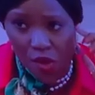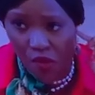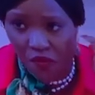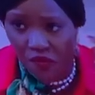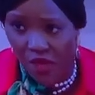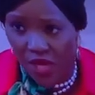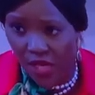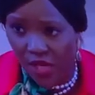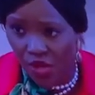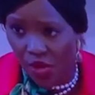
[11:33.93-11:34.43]

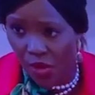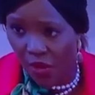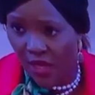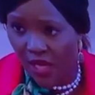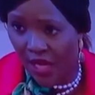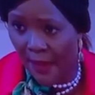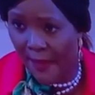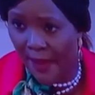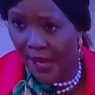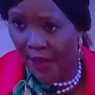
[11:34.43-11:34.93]
really talking
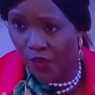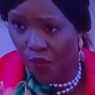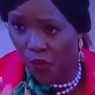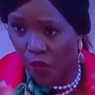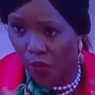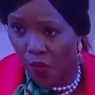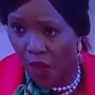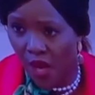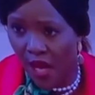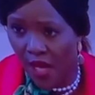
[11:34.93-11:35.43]
about
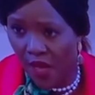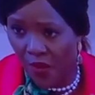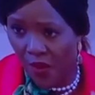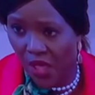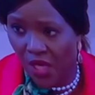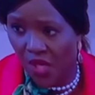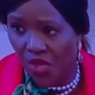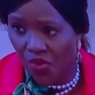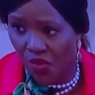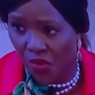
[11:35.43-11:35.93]
why we
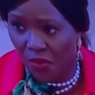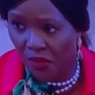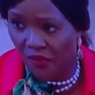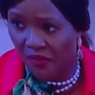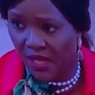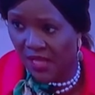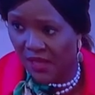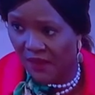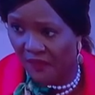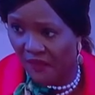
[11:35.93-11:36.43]
need to remove
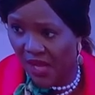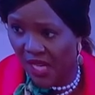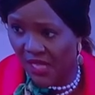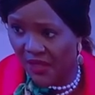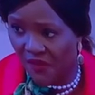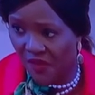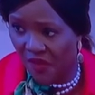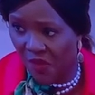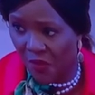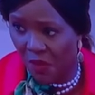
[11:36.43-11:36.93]
these
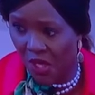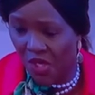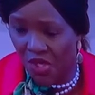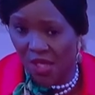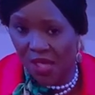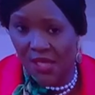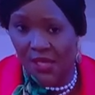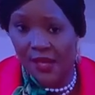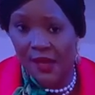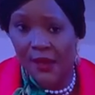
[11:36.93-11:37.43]
invasive
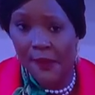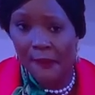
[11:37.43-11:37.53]
species.